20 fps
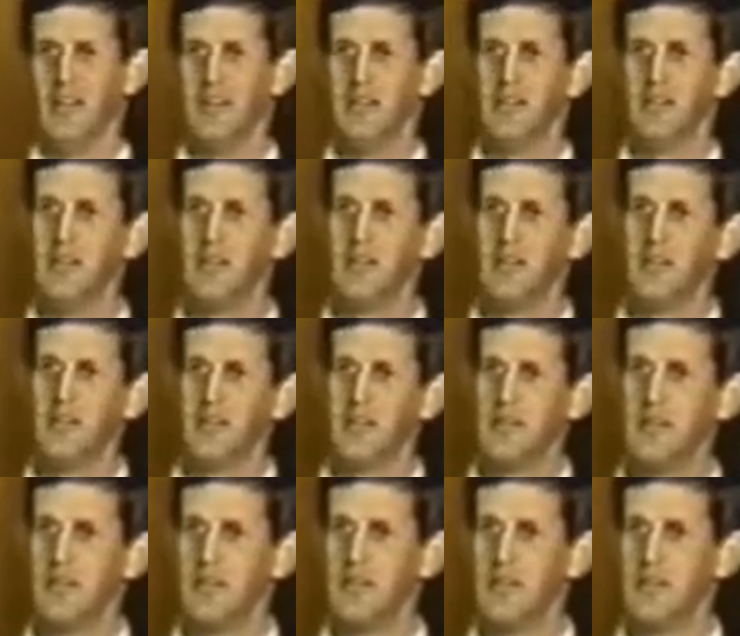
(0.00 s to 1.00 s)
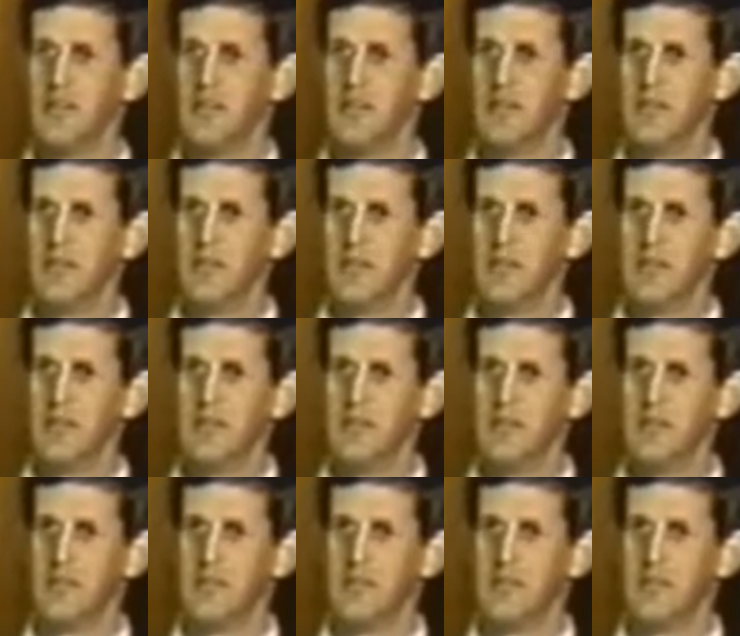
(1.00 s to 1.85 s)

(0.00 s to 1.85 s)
Nobody speaks.